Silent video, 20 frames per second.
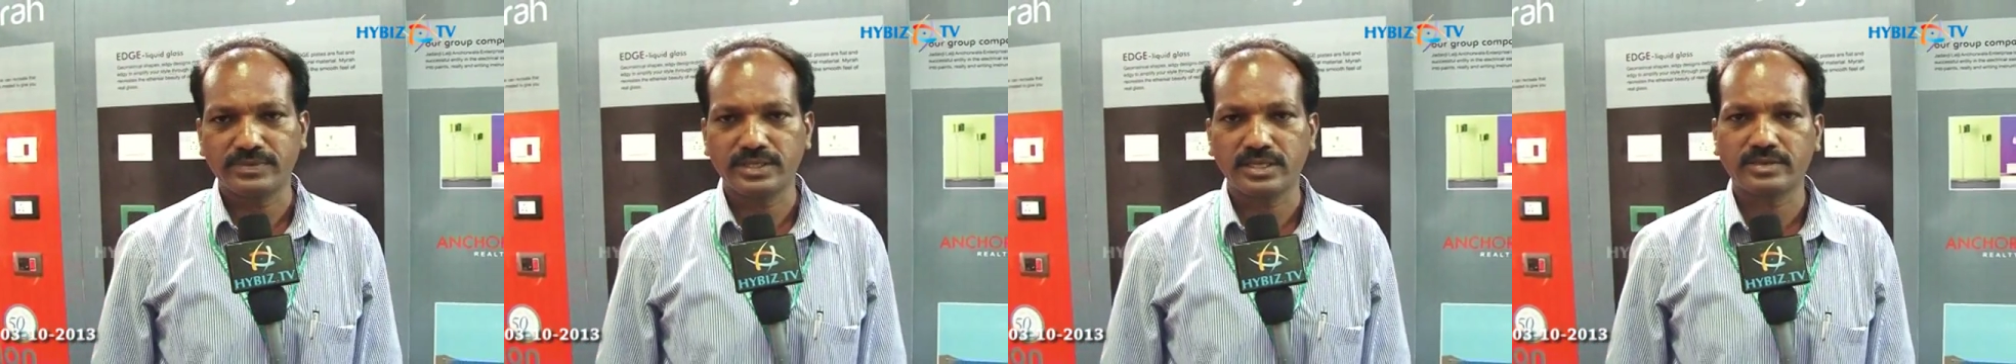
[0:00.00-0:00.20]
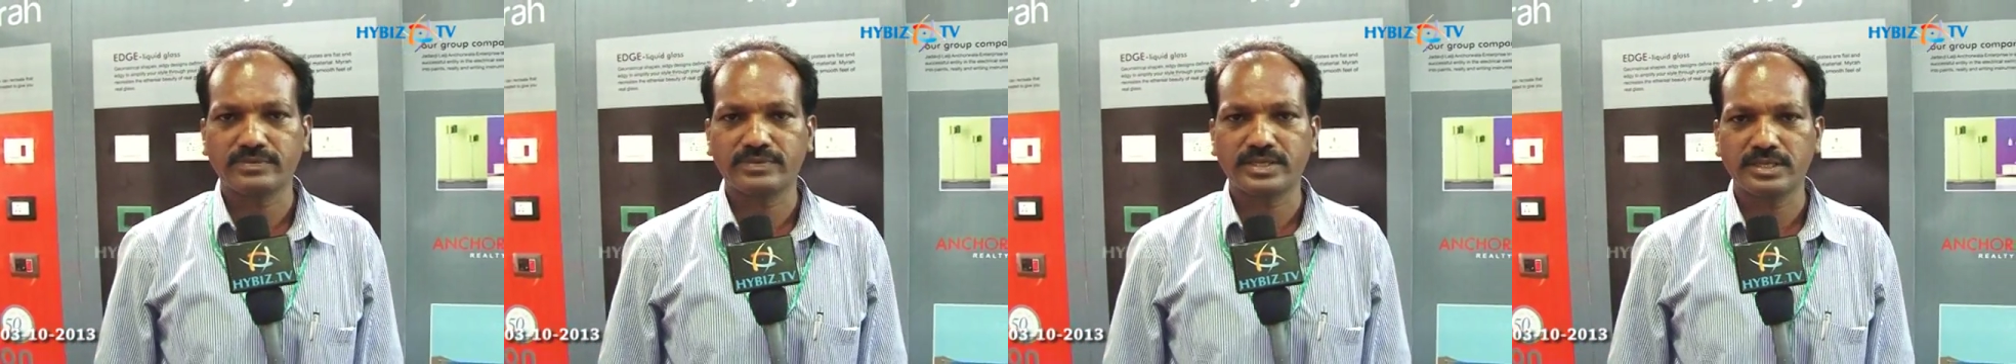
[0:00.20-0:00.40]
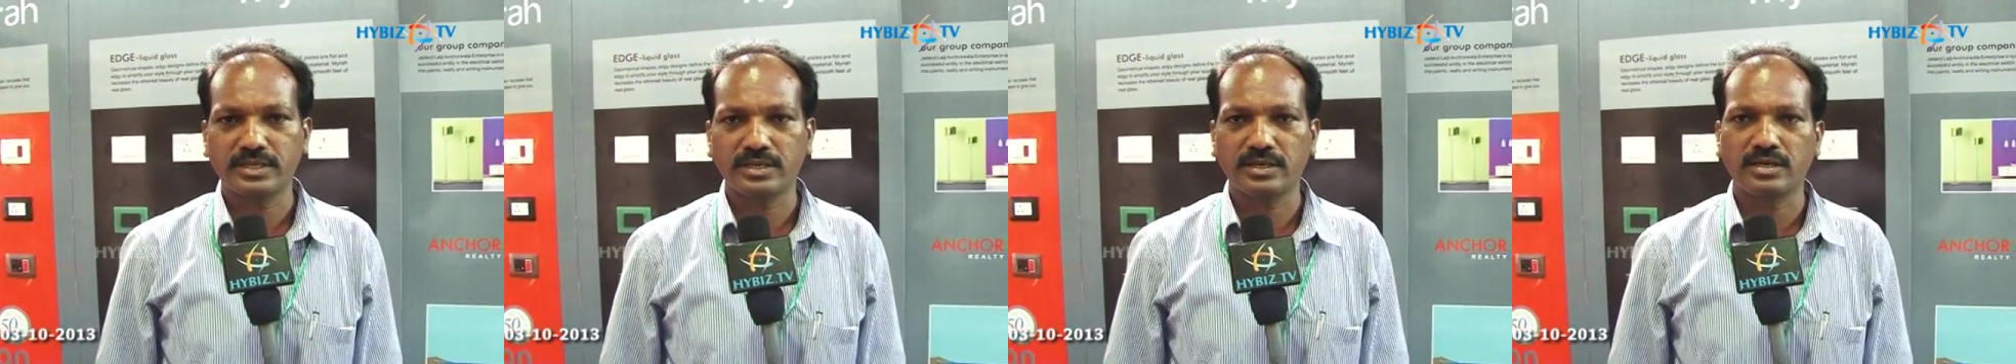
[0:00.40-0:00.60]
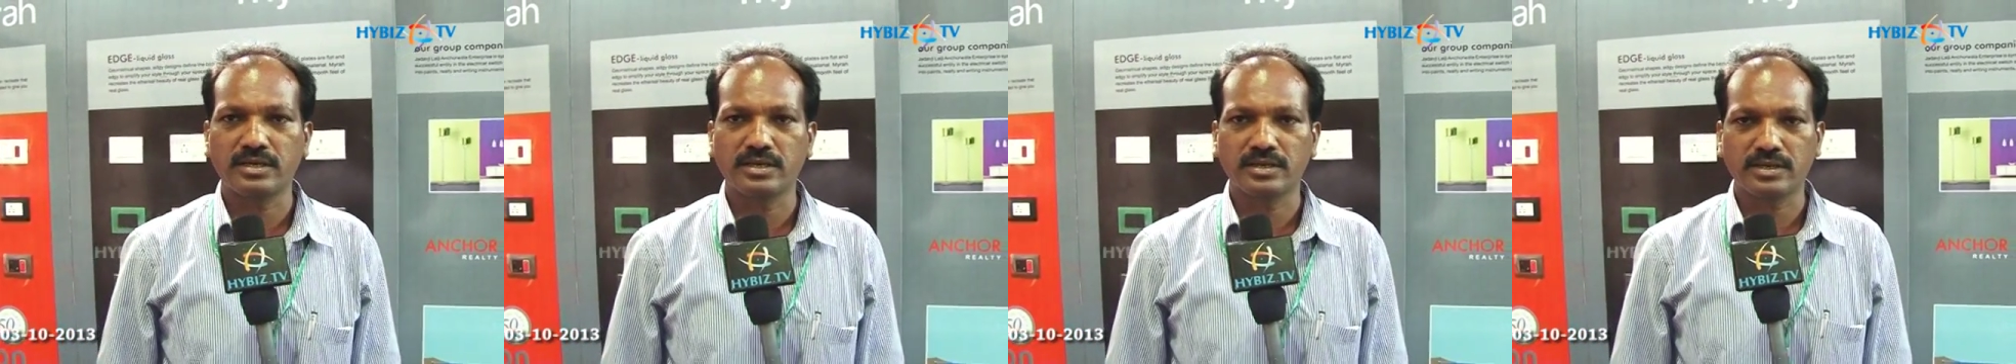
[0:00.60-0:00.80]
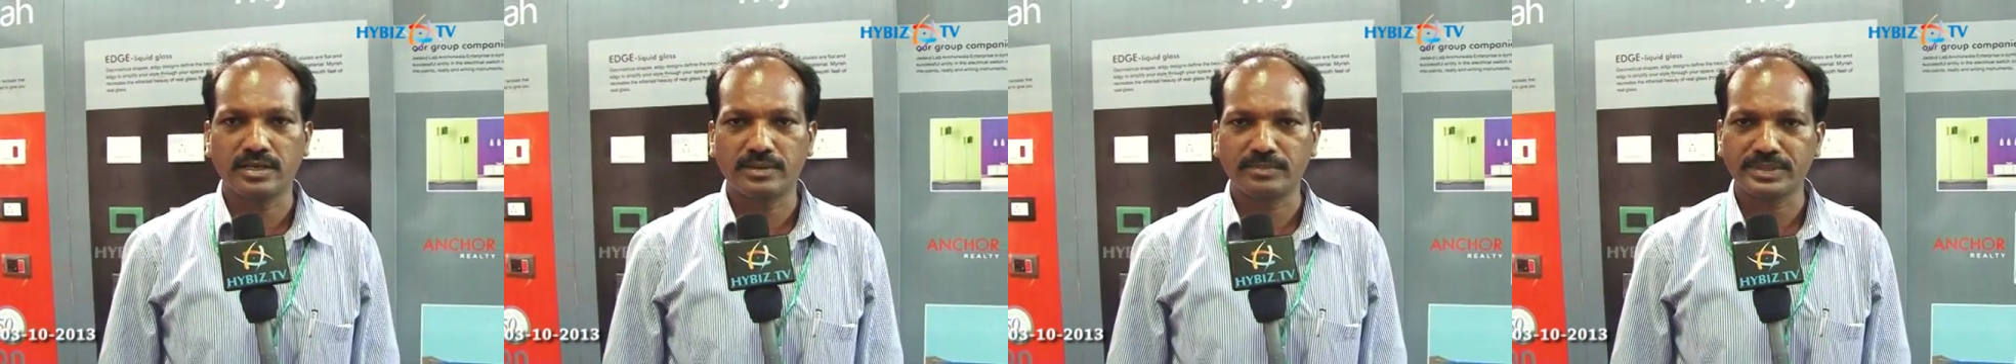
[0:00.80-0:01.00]
we are very
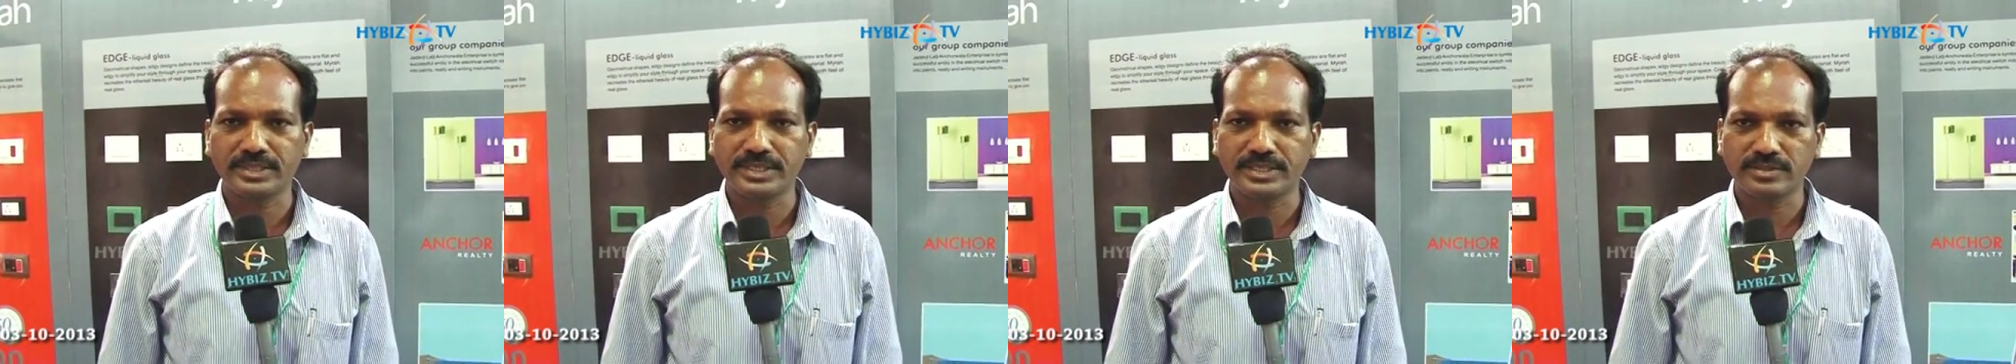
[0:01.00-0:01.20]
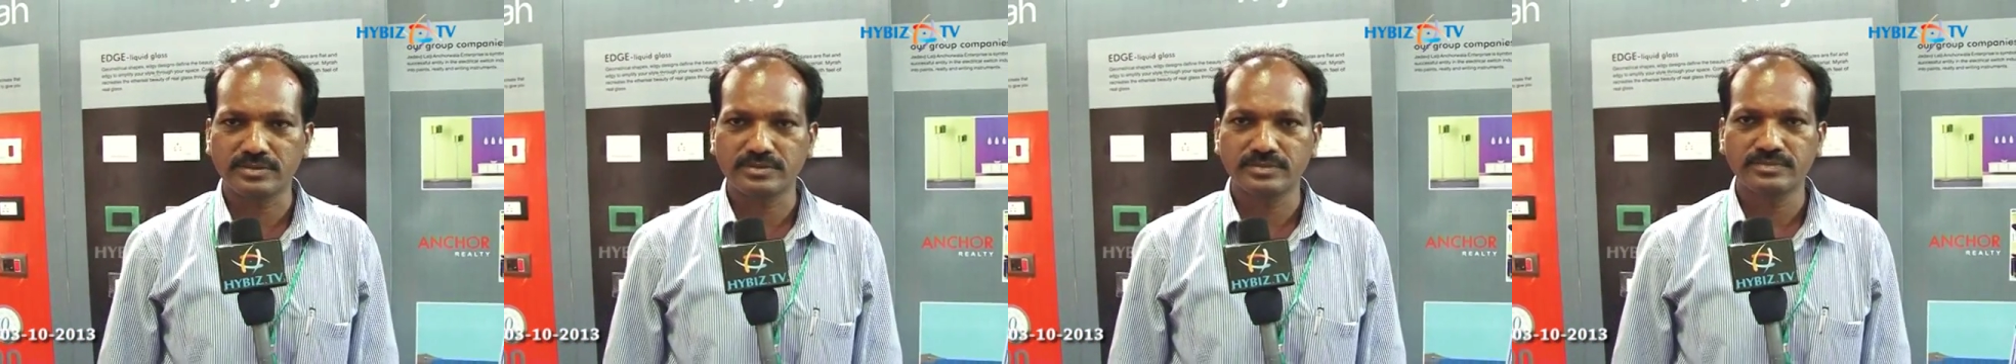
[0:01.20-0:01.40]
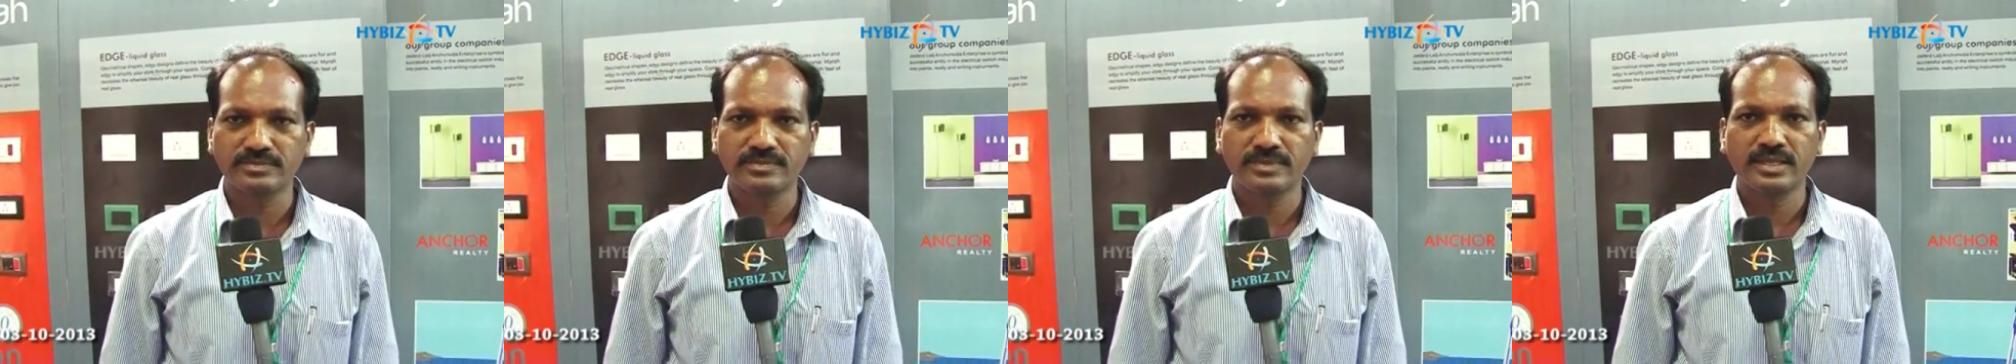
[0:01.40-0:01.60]
competitive